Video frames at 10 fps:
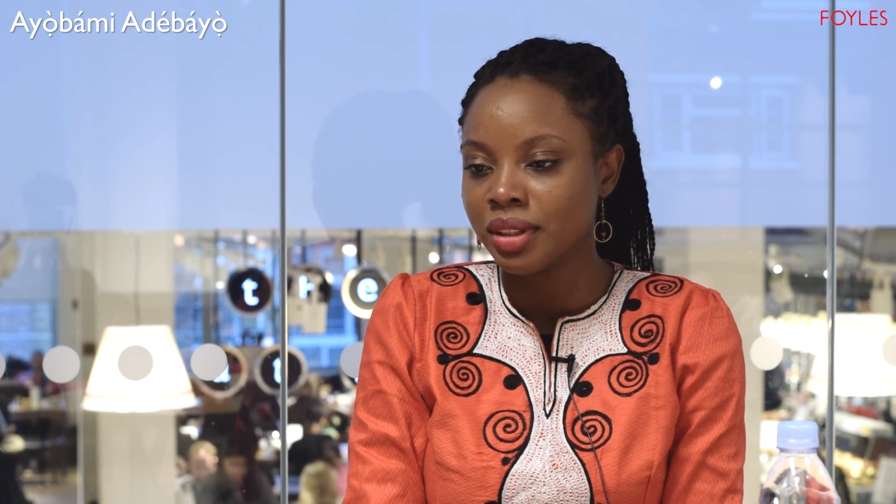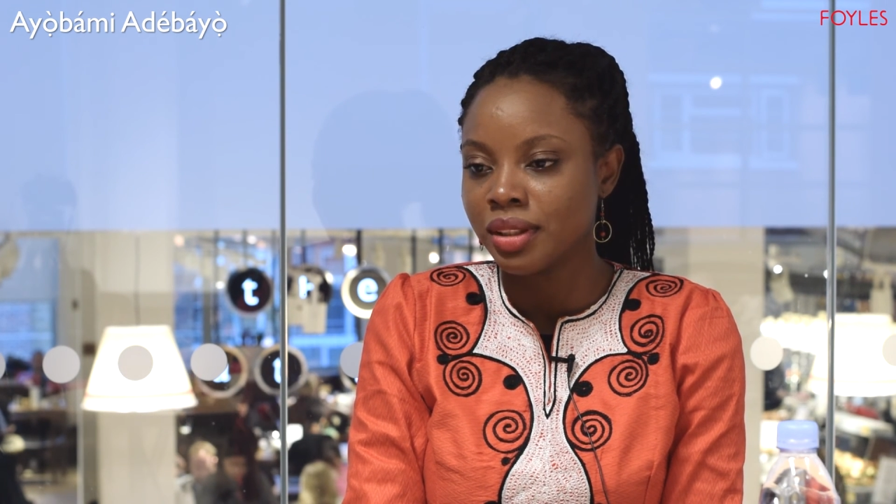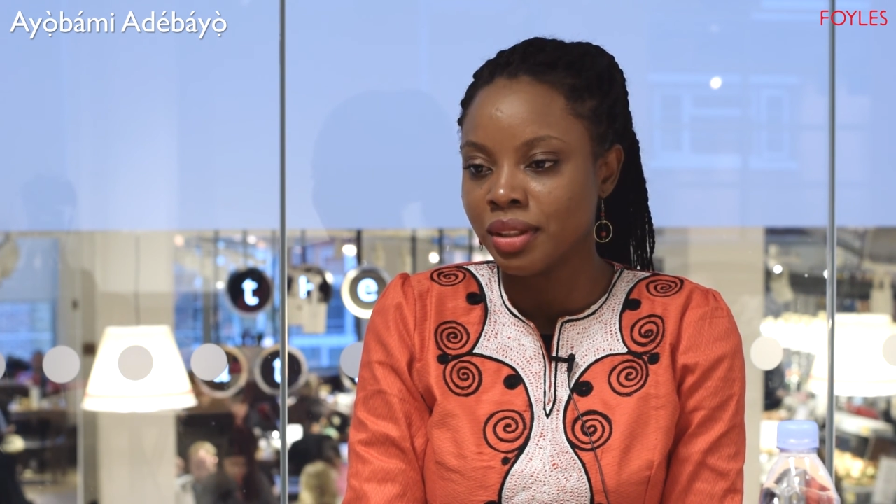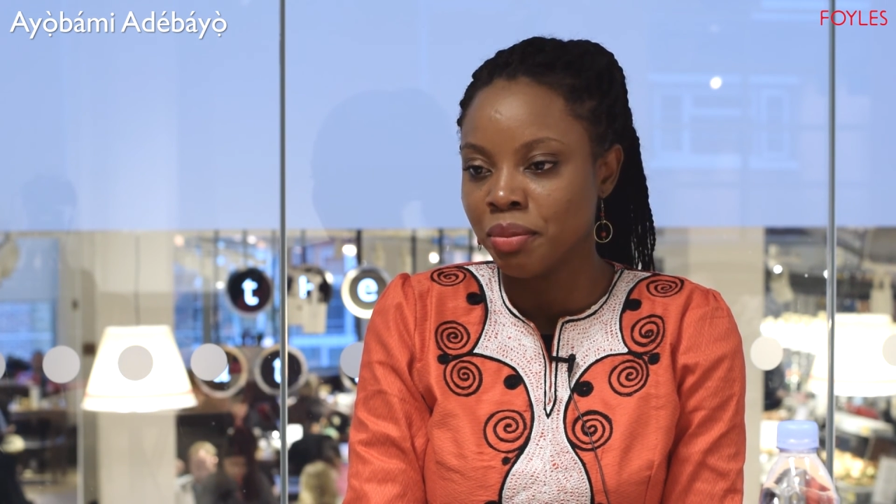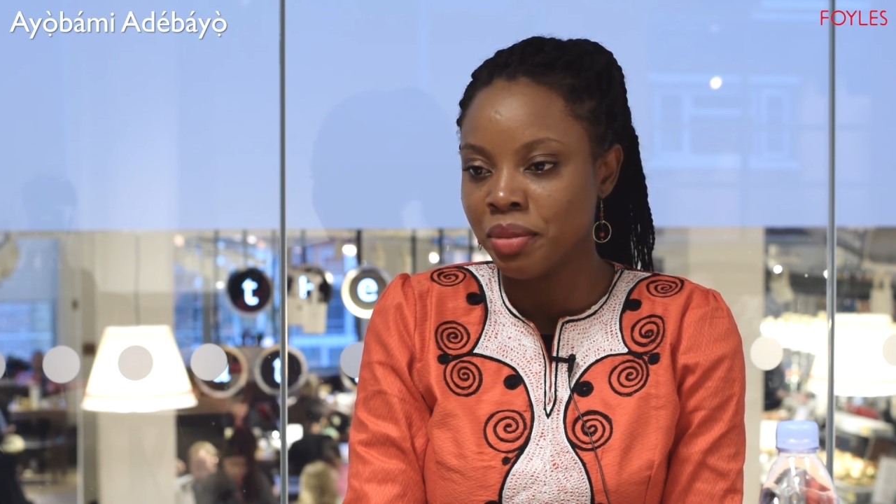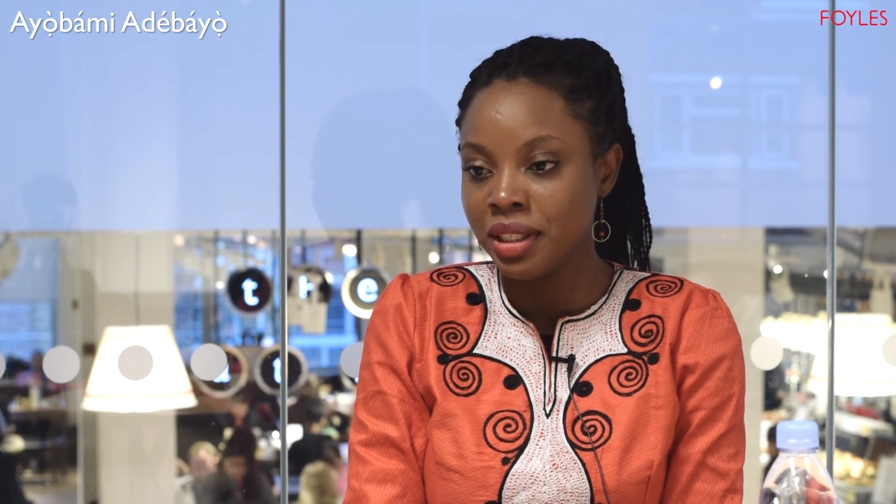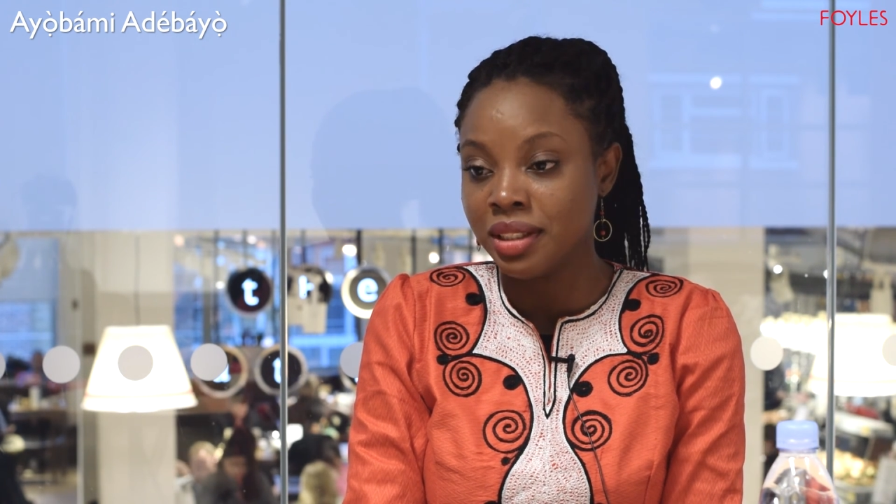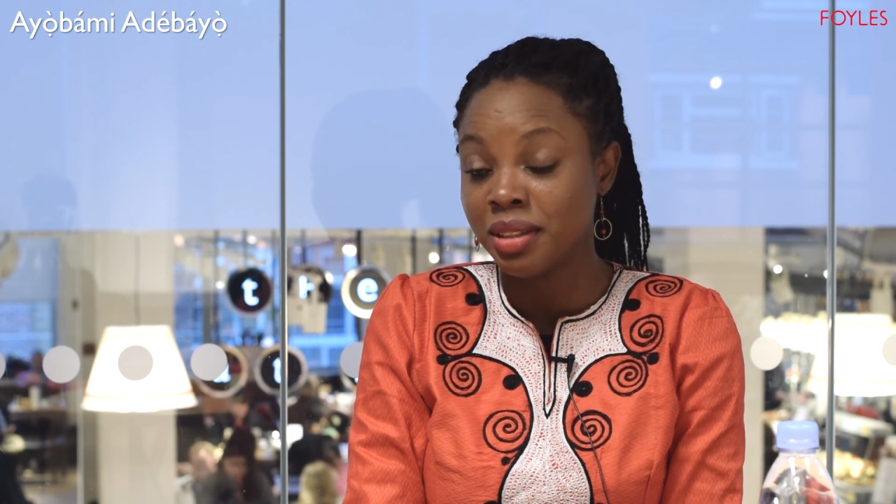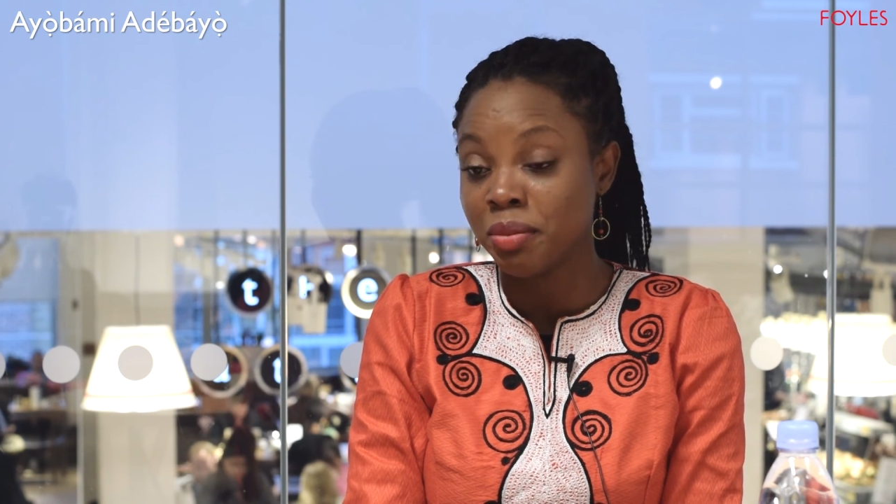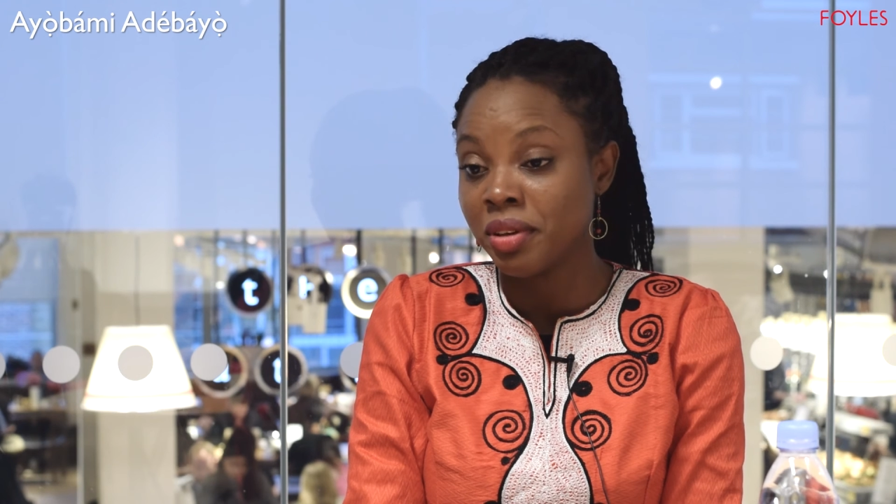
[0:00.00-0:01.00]
the
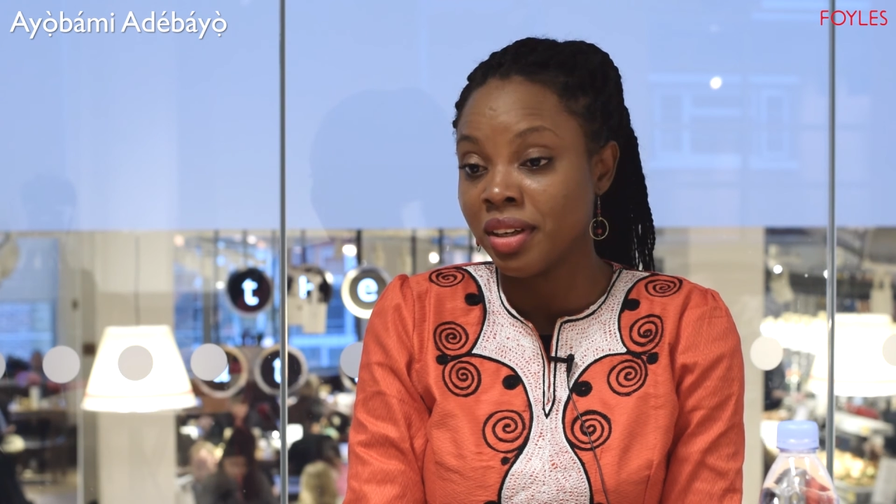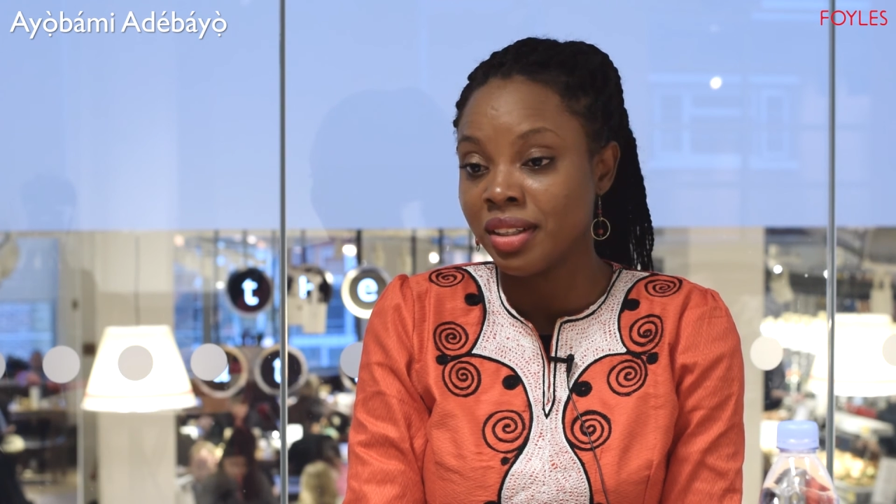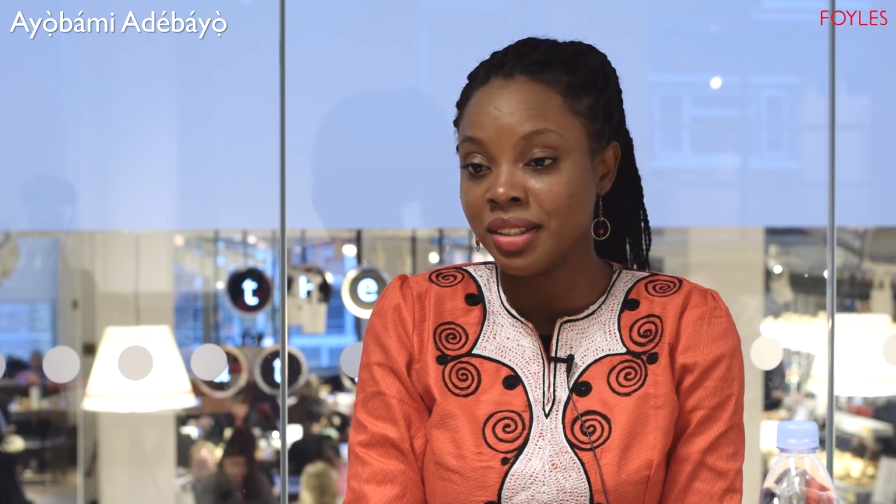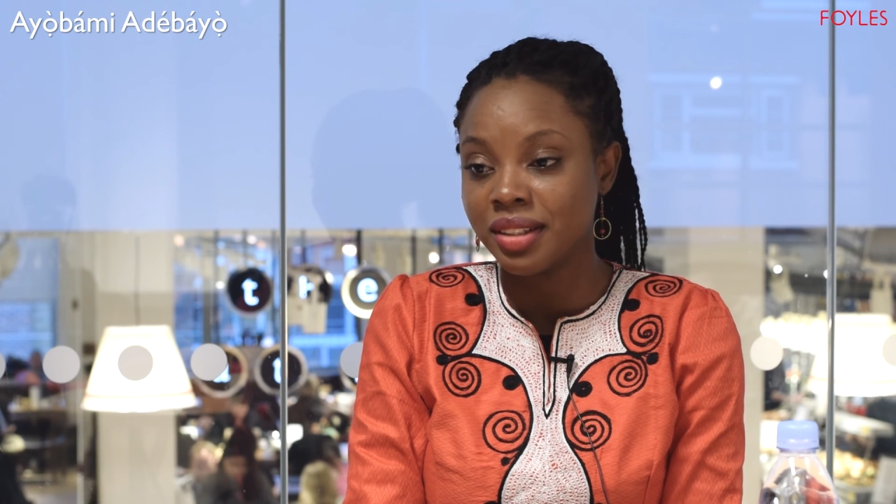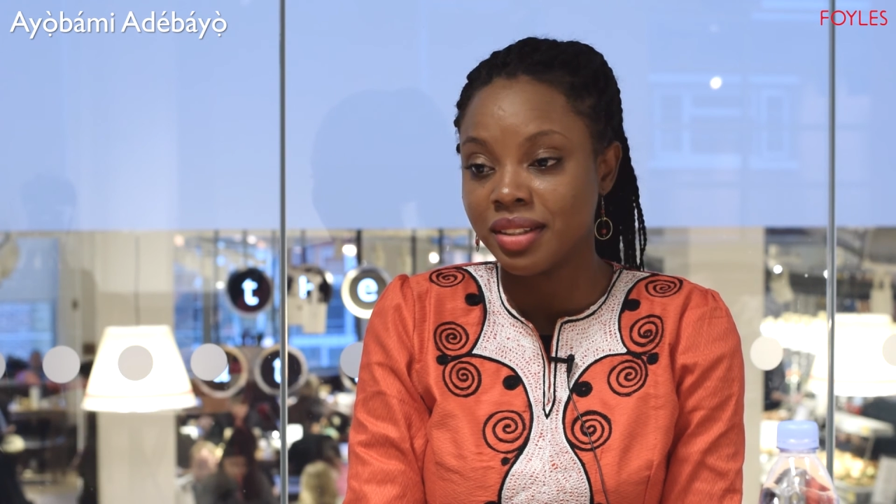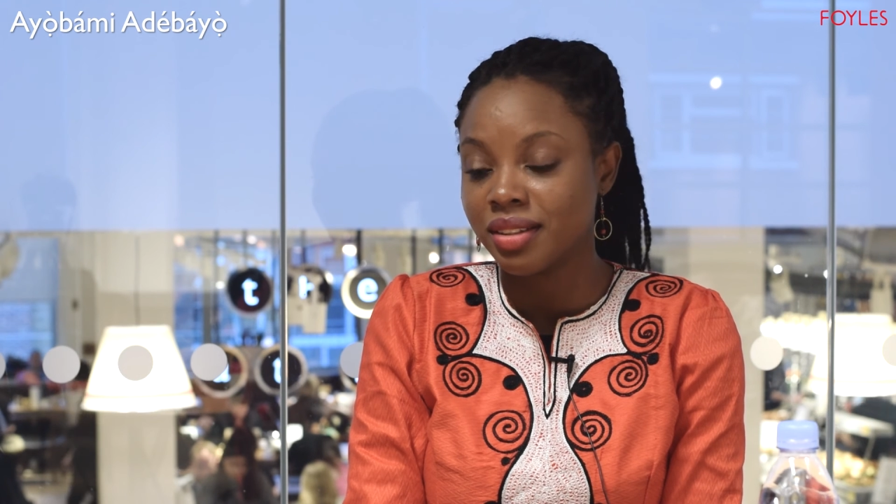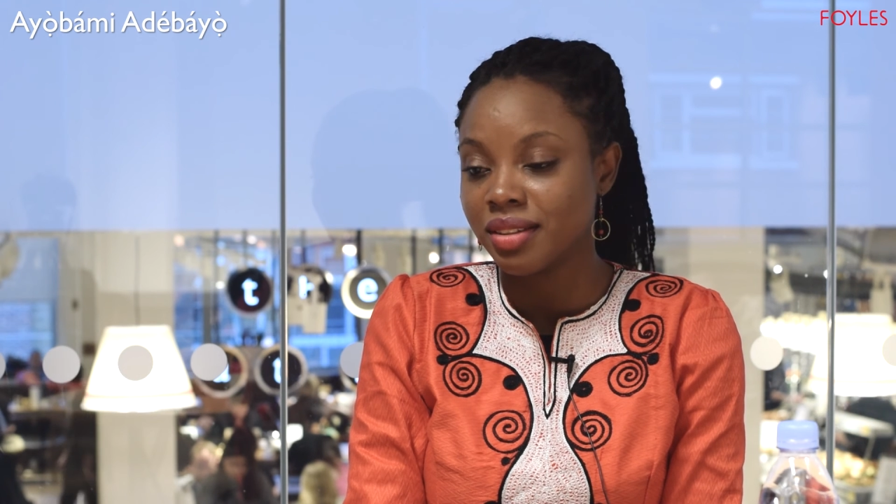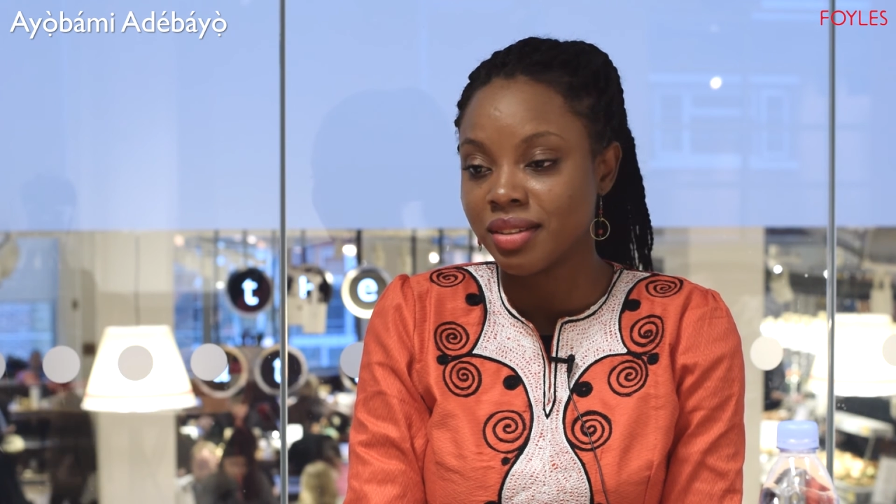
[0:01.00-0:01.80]
Bailey's Prize,